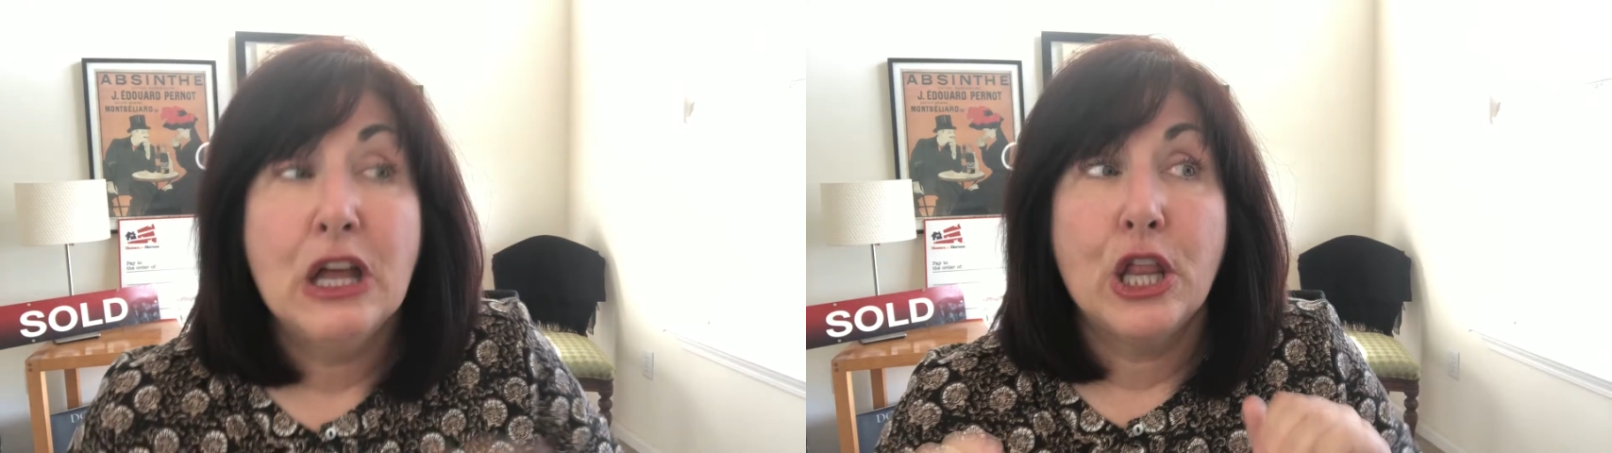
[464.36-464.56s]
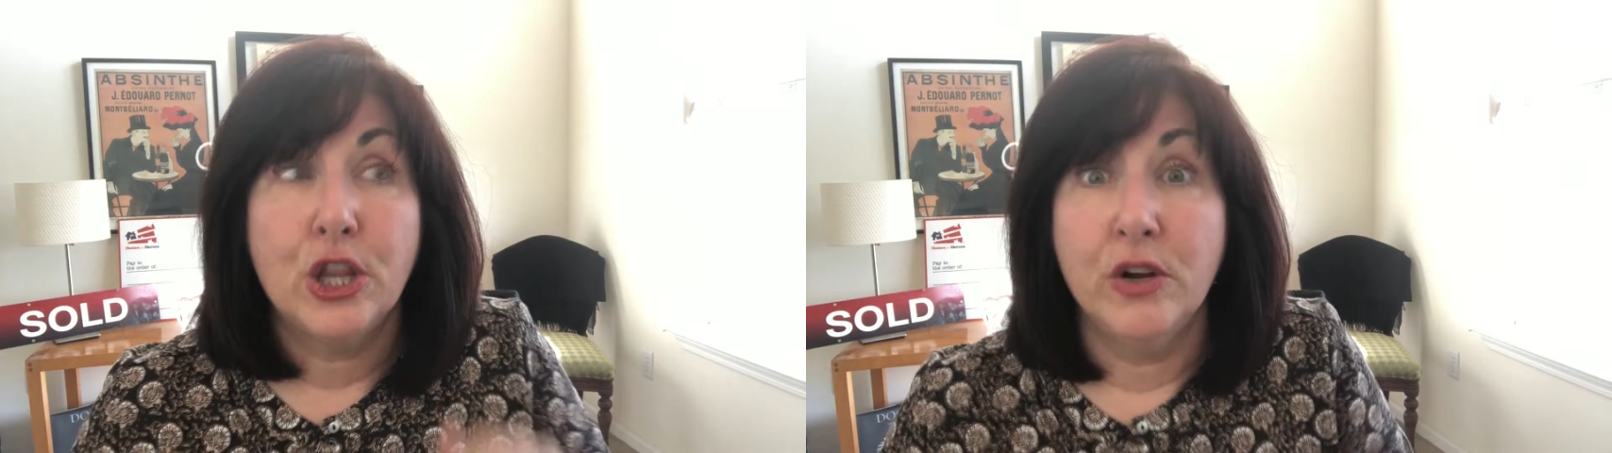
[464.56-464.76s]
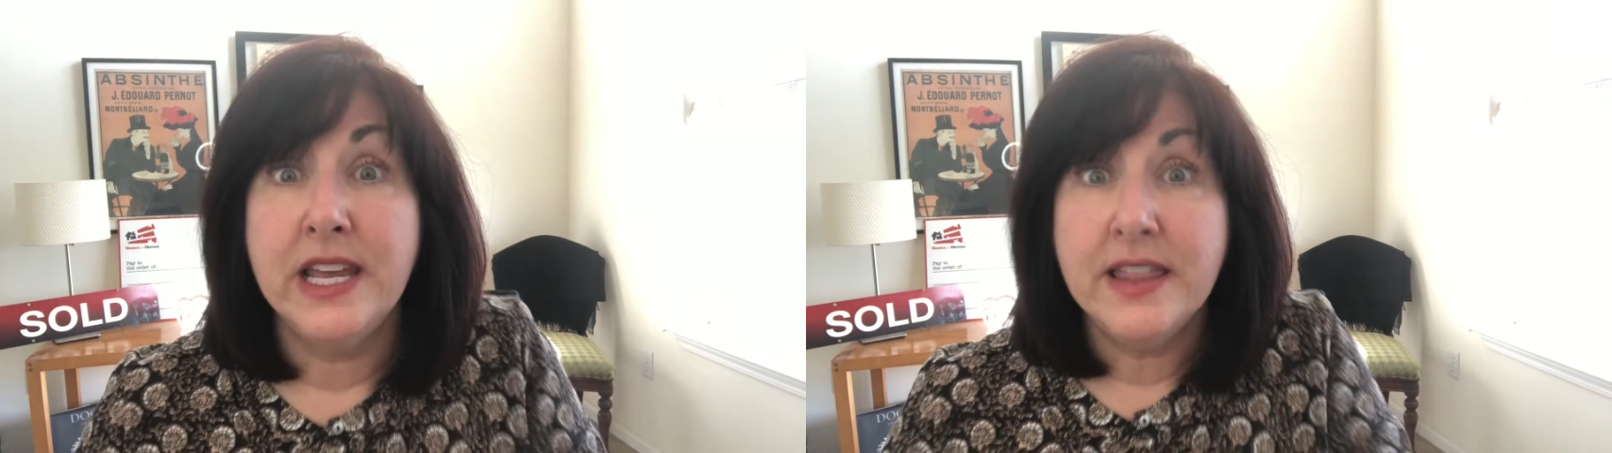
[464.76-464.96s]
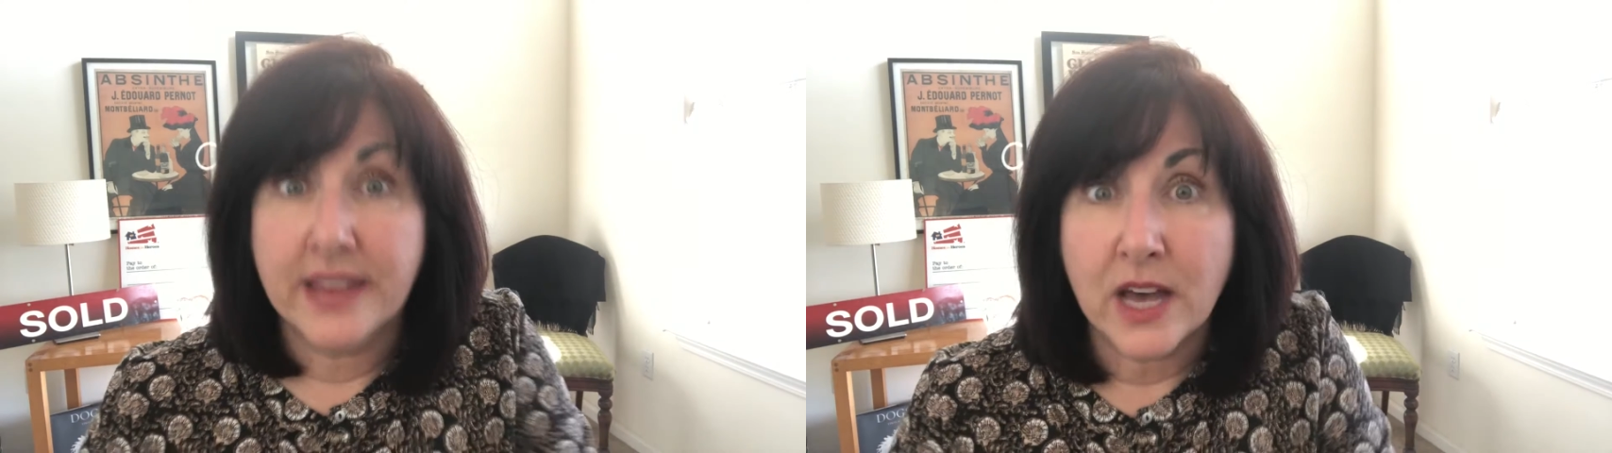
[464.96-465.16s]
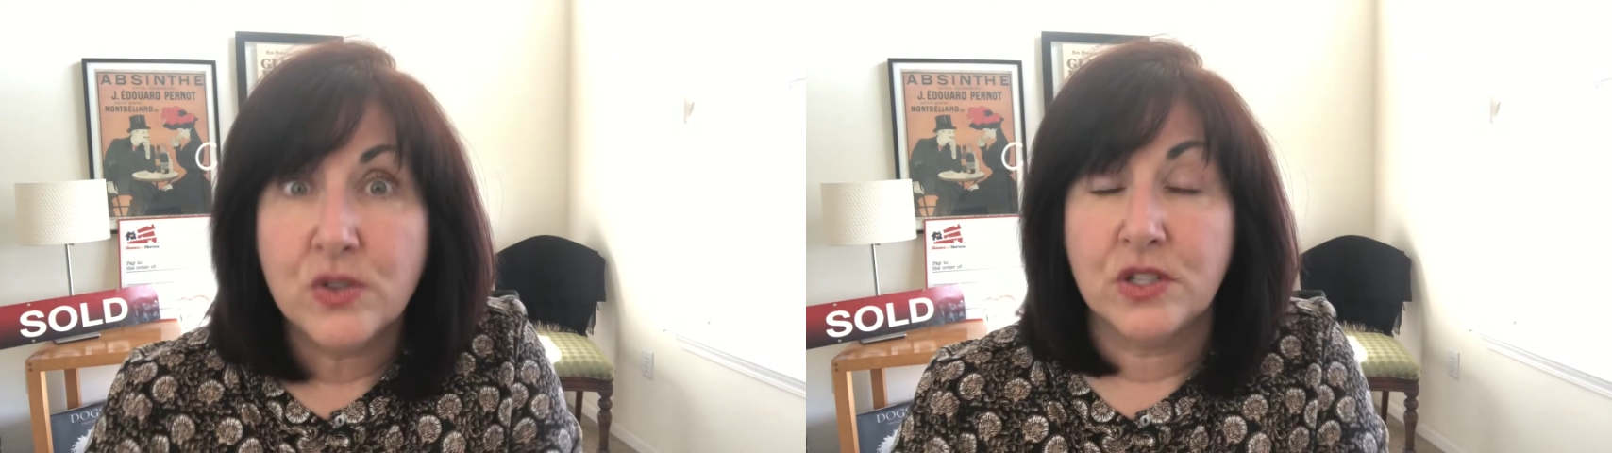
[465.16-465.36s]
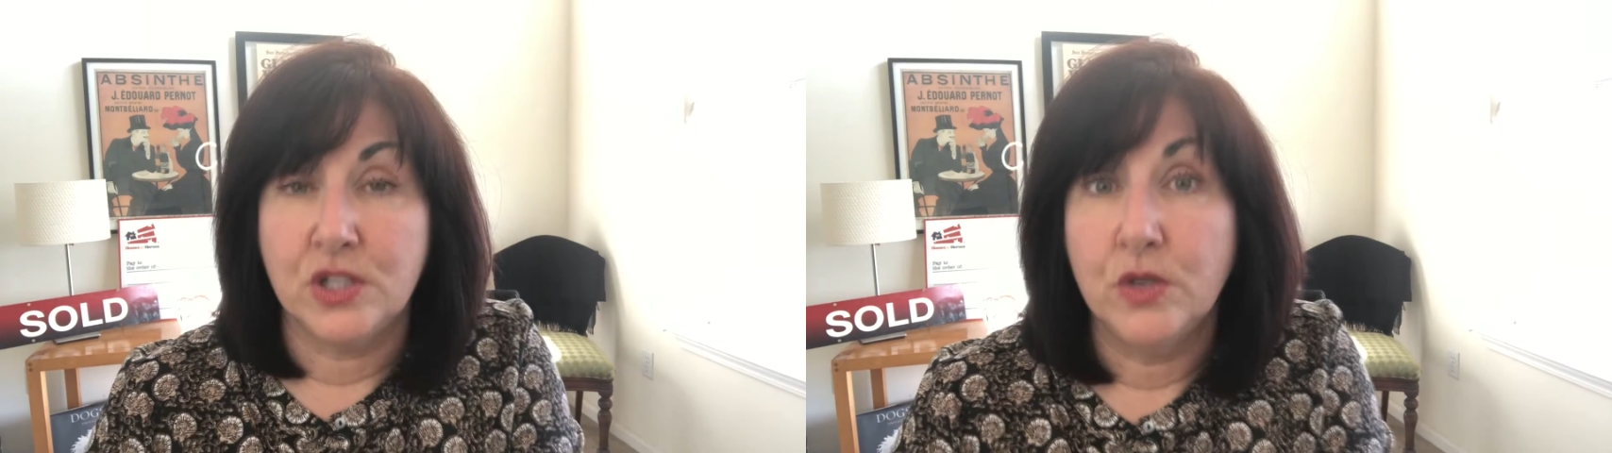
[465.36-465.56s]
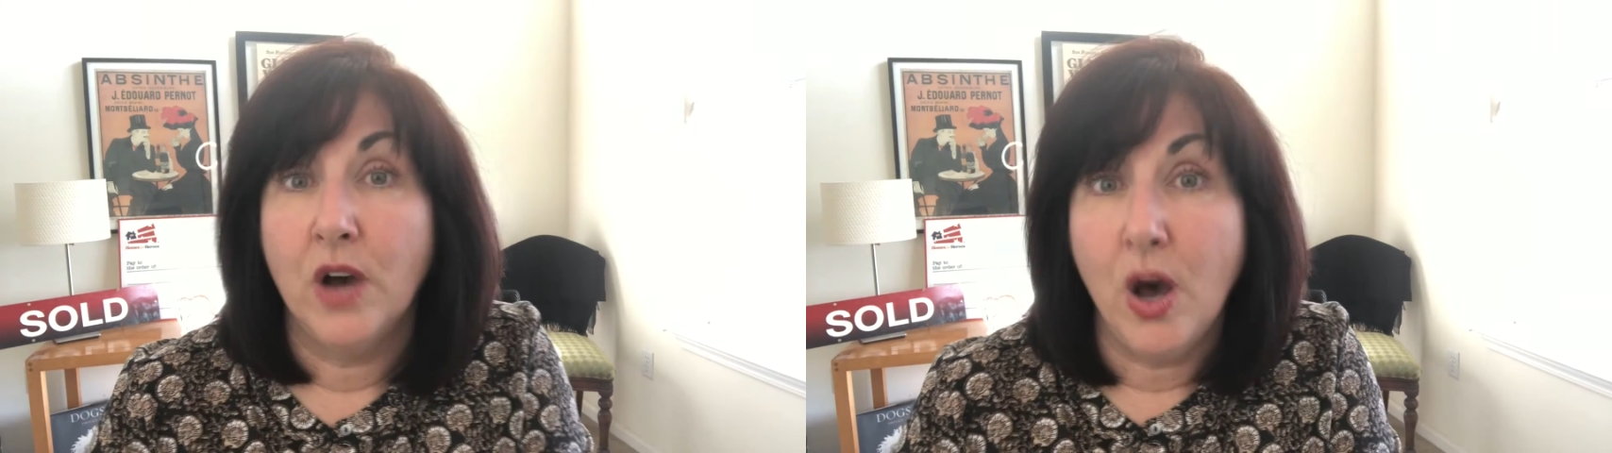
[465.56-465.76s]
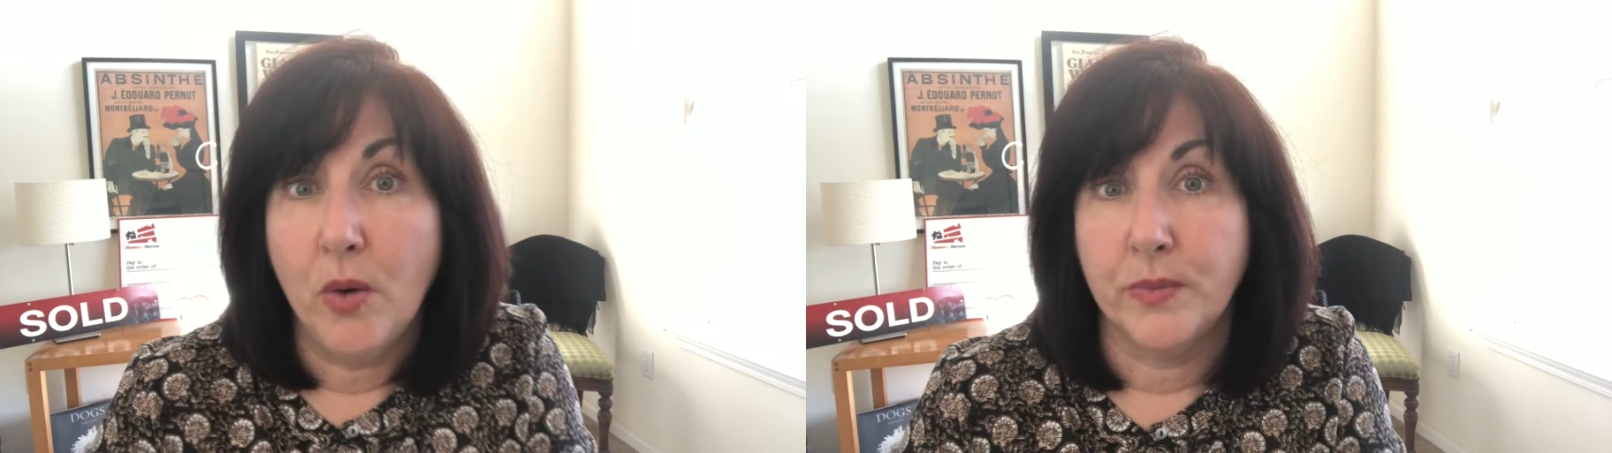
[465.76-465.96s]
30,000 new
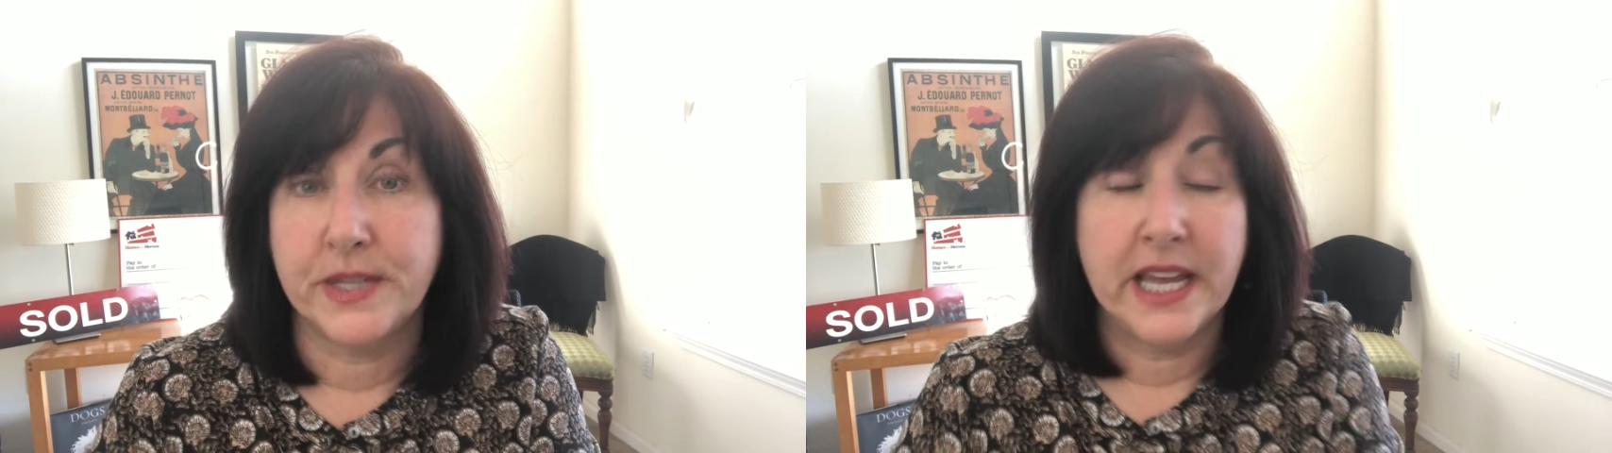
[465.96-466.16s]
homes.